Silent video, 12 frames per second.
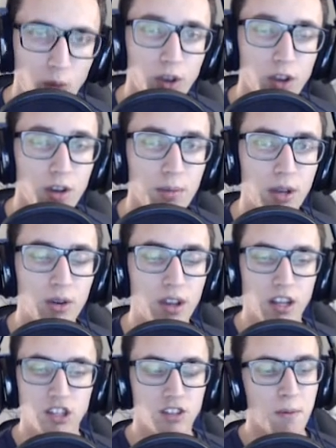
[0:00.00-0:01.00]
we are going to be doing
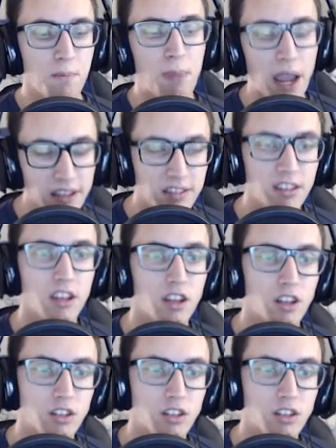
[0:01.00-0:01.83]
just a basic,